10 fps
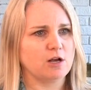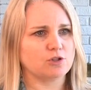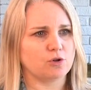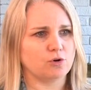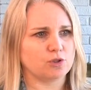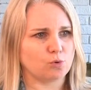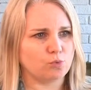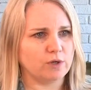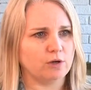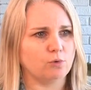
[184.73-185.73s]
So there's a
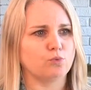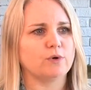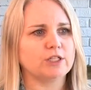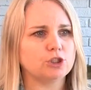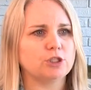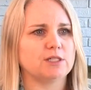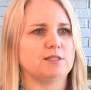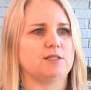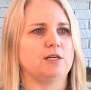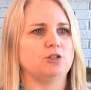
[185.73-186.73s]
real
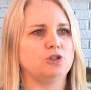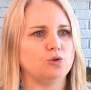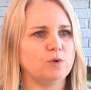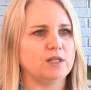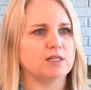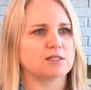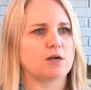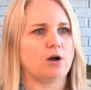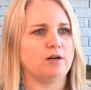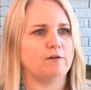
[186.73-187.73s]
richness in doing this
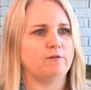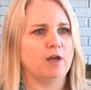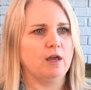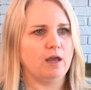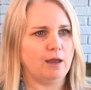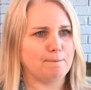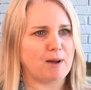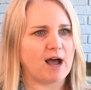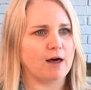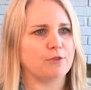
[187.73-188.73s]
kind of
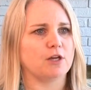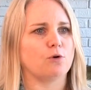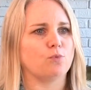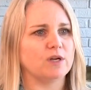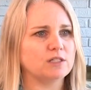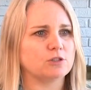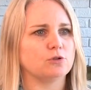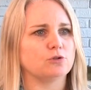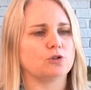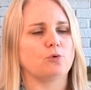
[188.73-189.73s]
empathic
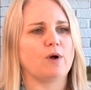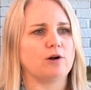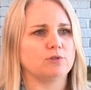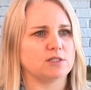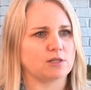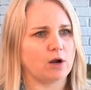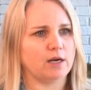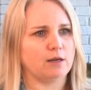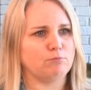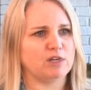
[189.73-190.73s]
research around
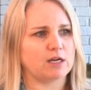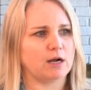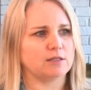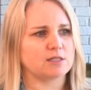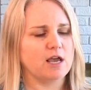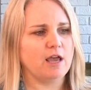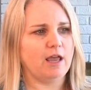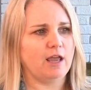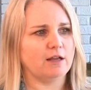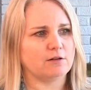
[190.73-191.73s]
designing, because
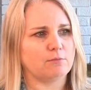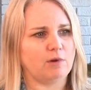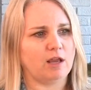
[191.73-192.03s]
it